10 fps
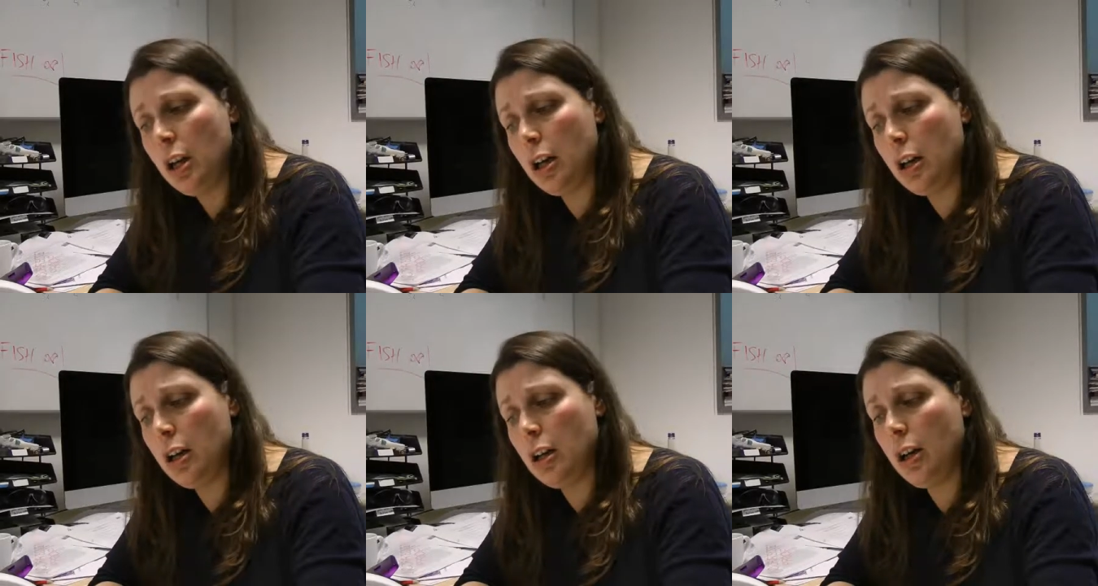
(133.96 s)

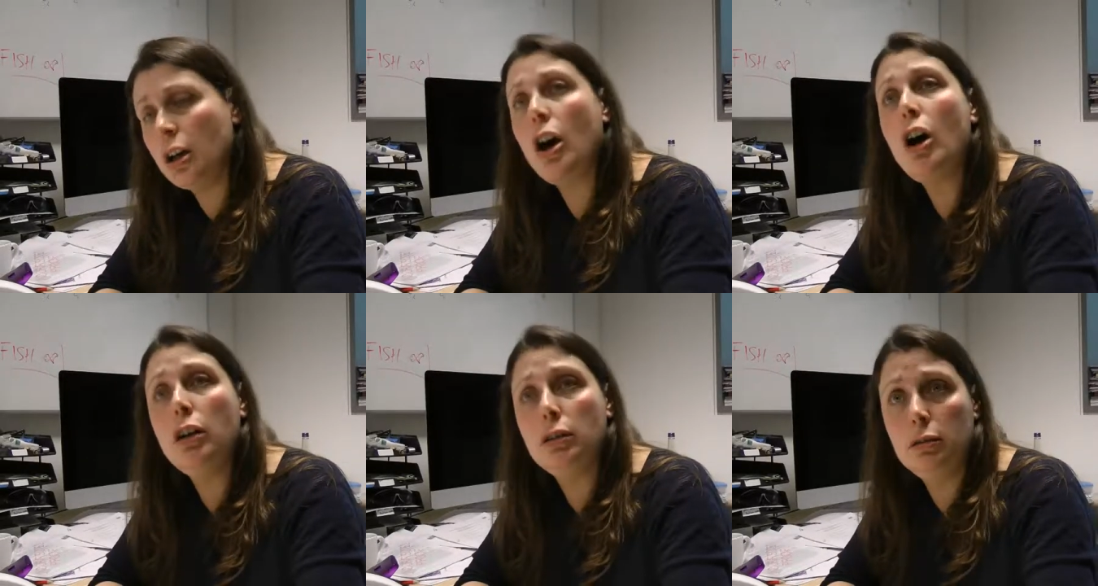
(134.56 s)
a
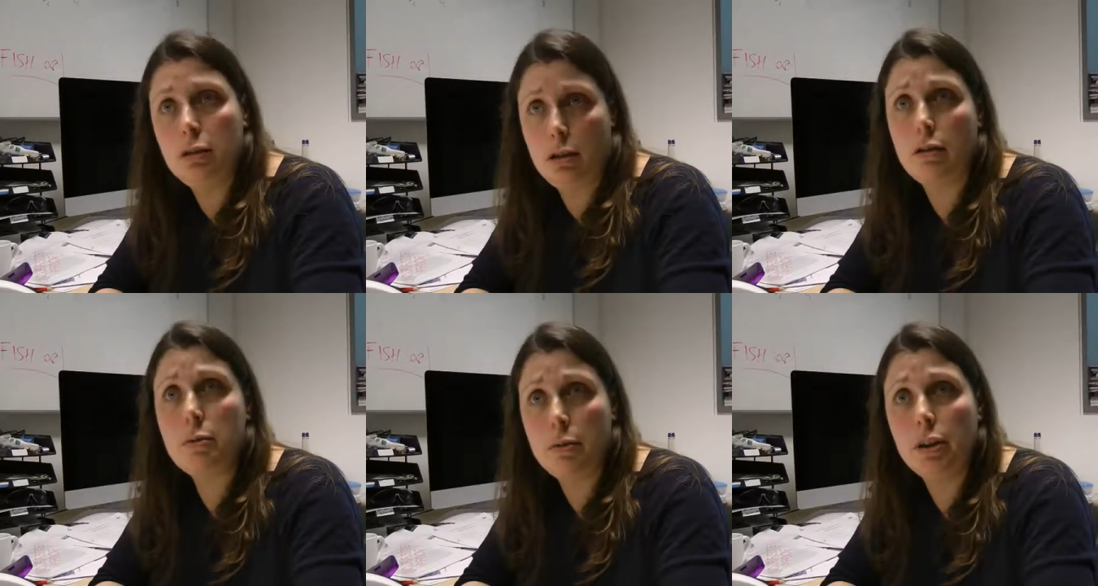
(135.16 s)

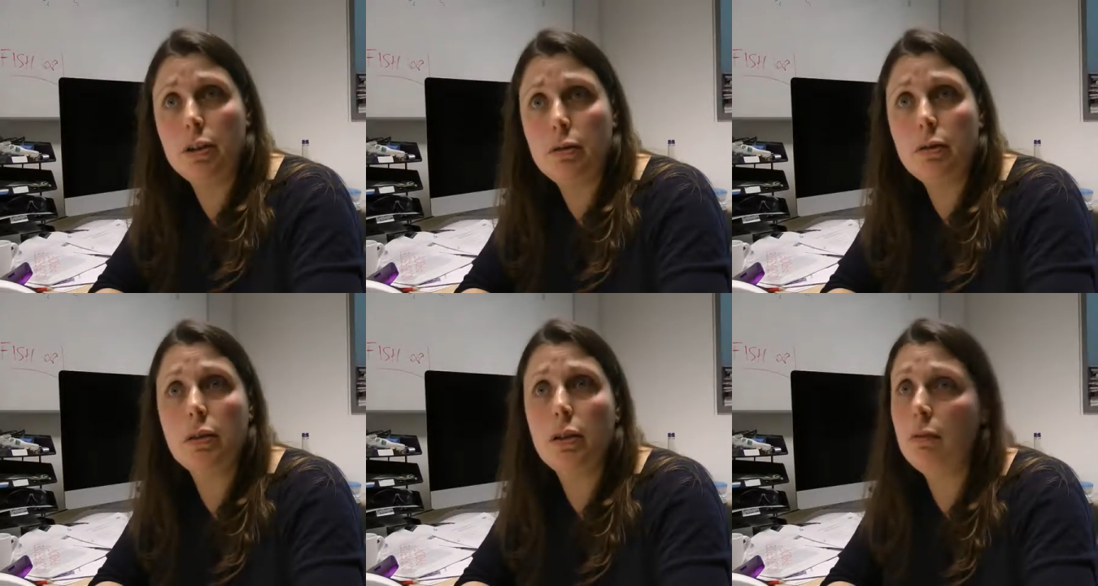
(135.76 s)
co-corresponding
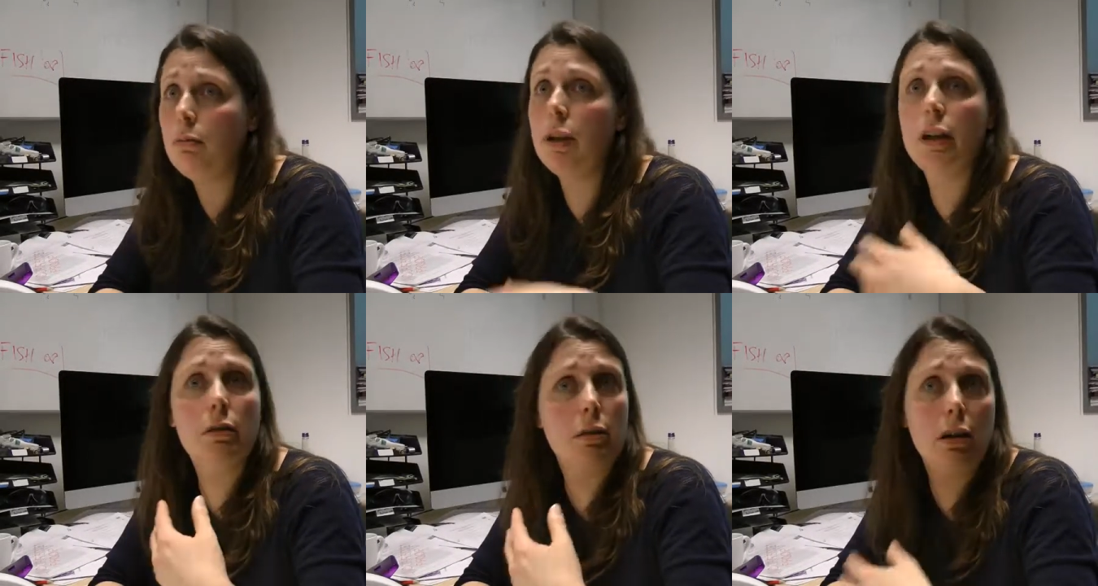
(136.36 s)
author
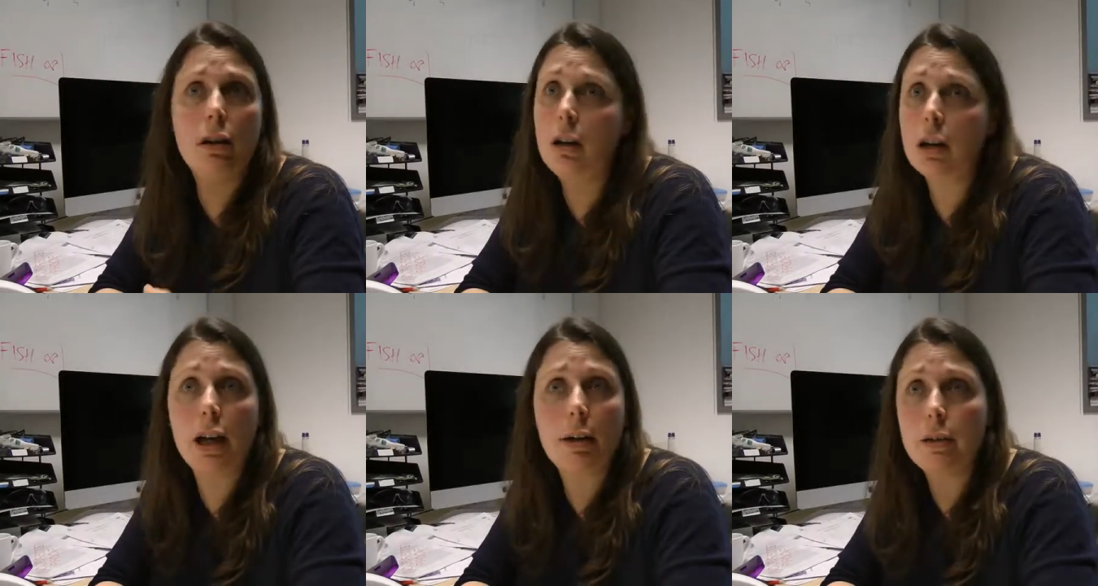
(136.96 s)
with our
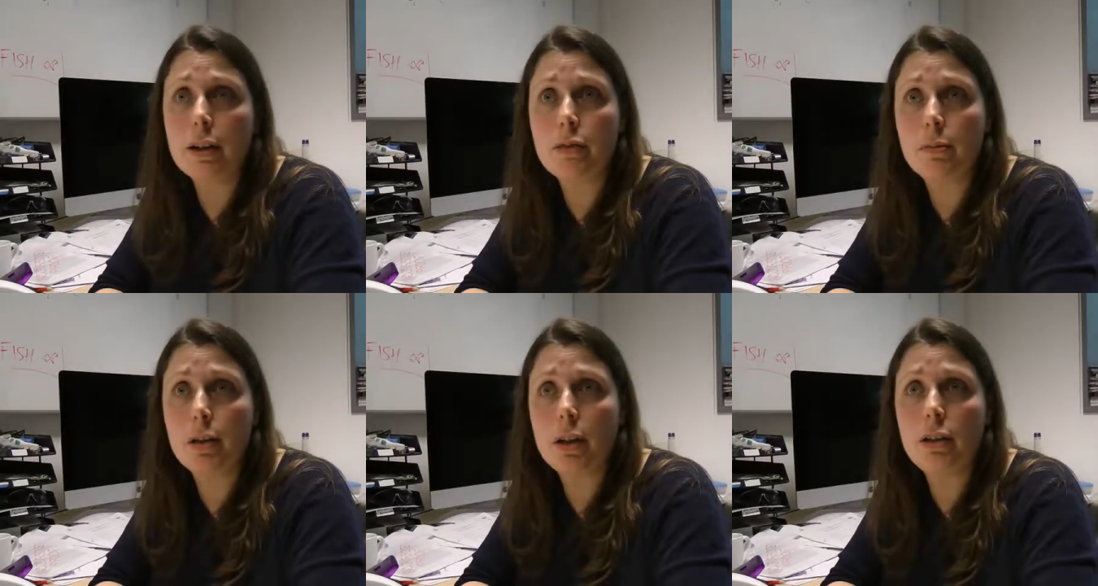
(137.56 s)
collaborator
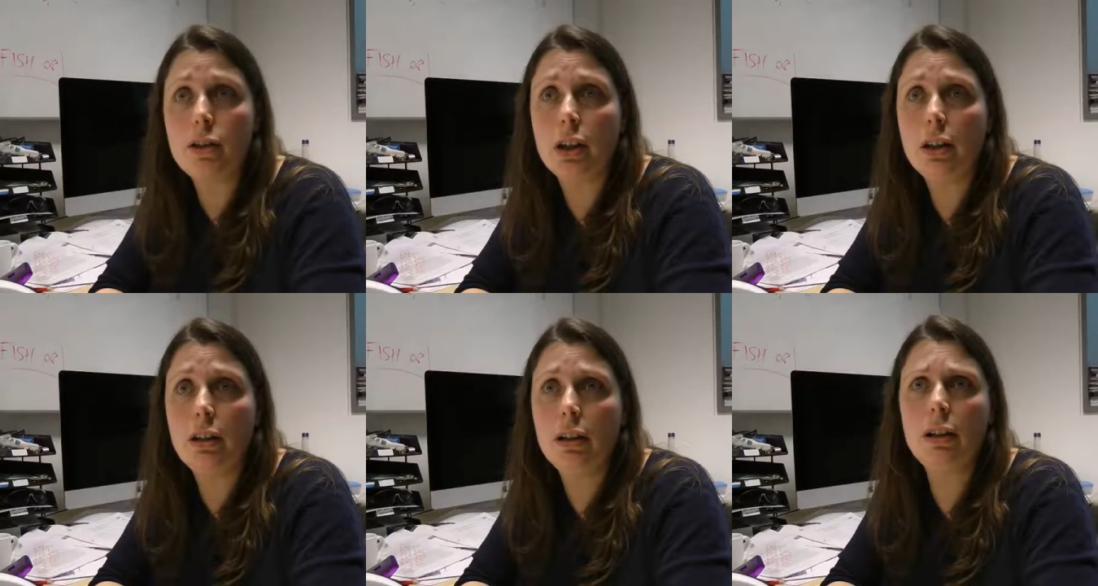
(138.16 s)
in biology,
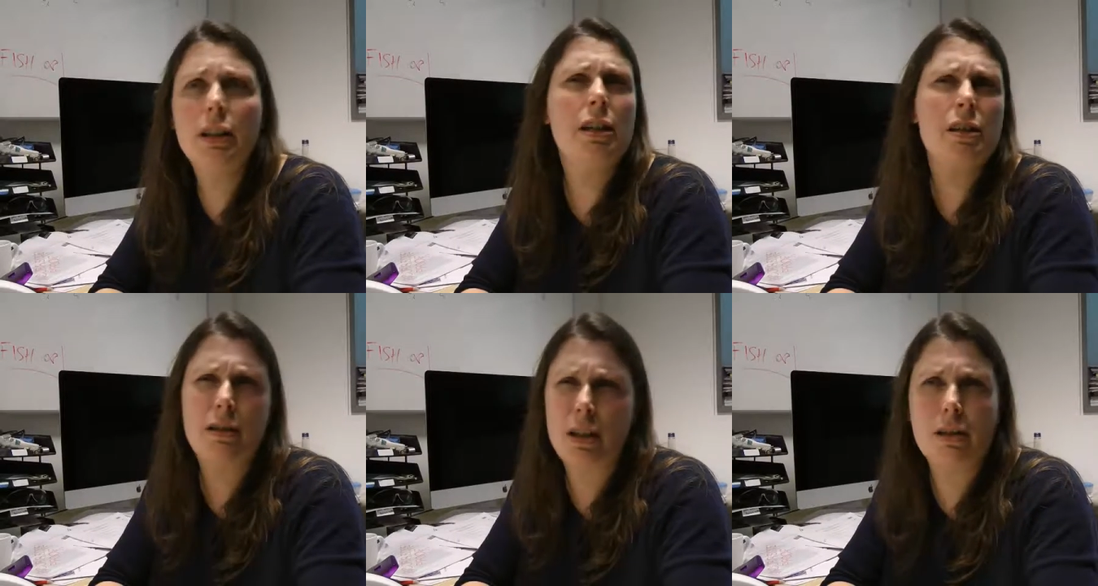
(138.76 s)
and I think
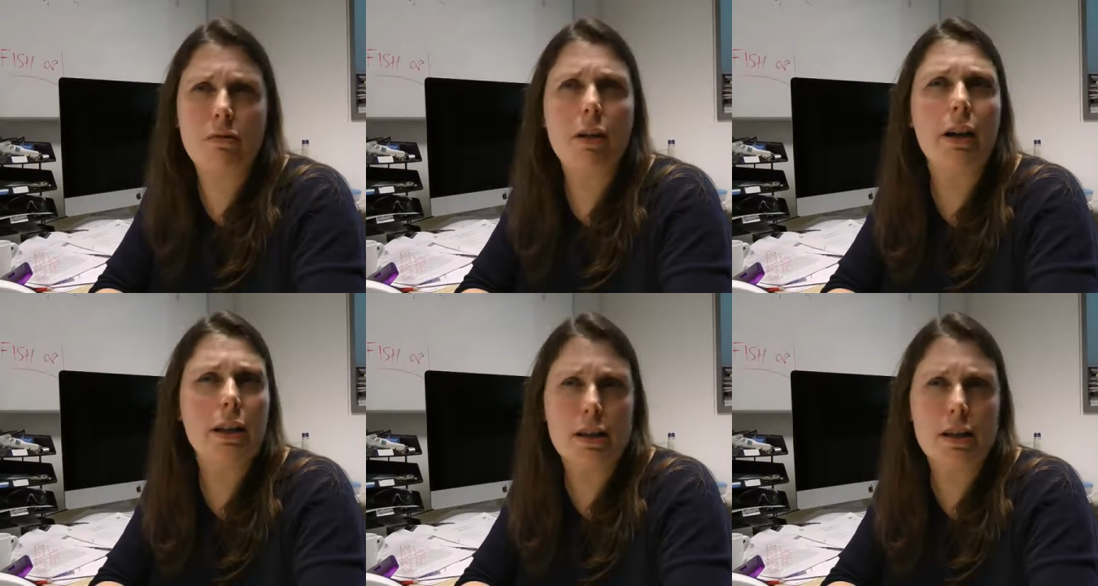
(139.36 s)
that's right.